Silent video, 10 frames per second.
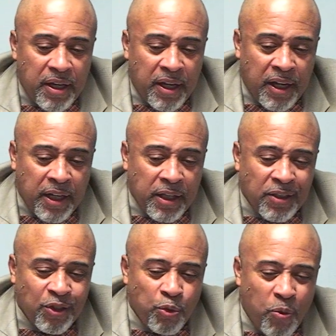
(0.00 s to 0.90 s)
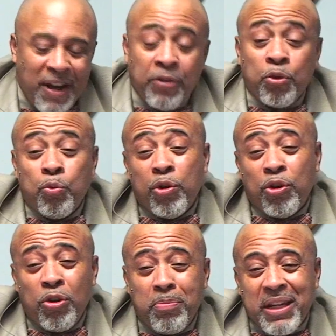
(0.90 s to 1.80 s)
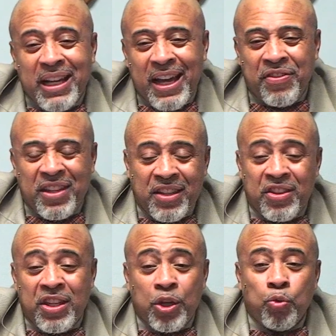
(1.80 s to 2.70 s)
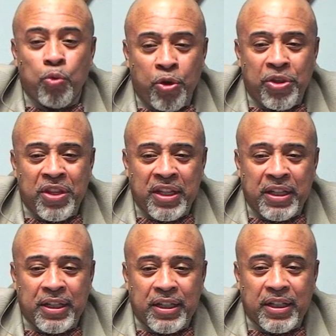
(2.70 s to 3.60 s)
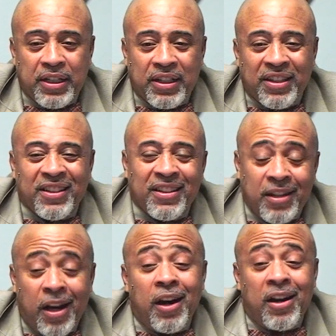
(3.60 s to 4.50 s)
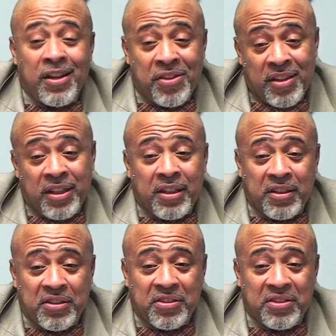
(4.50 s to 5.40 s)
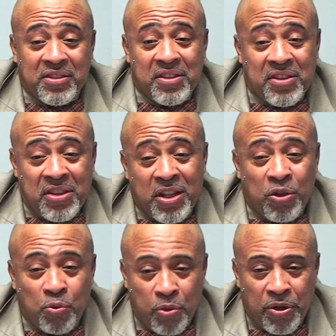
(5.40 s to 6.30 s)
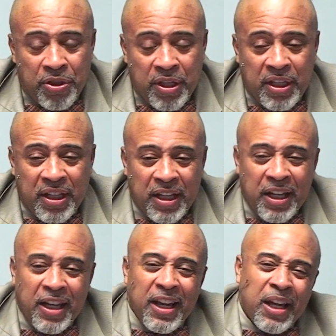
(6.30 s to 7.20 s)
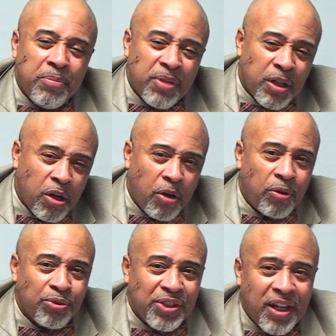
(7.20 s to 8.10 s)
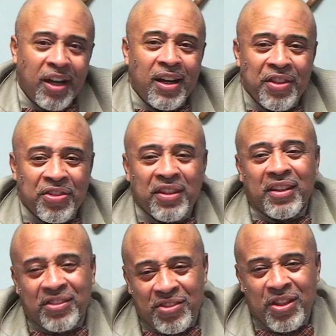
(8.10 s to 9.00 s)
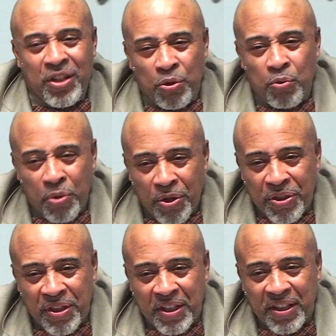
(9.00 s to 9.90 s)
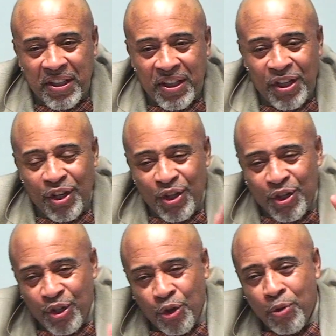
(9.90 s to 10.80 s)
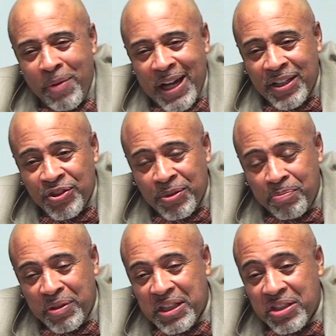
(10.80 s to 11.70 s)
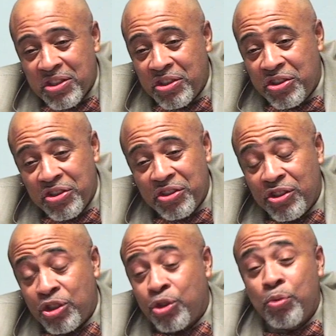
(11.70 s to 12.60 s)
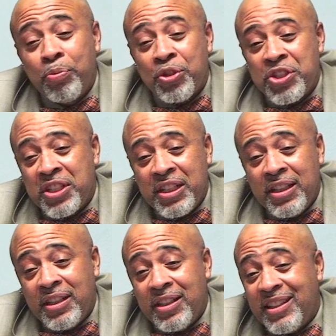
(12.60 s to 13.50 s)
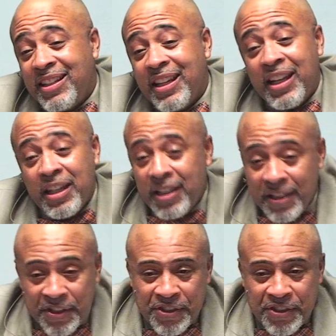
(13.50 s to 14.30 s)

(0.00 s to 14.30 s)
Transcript: And while the world may not think they are worth it, God thinks they are worth it. And because God thinks they are worth it, nobody's opinion should supersede his.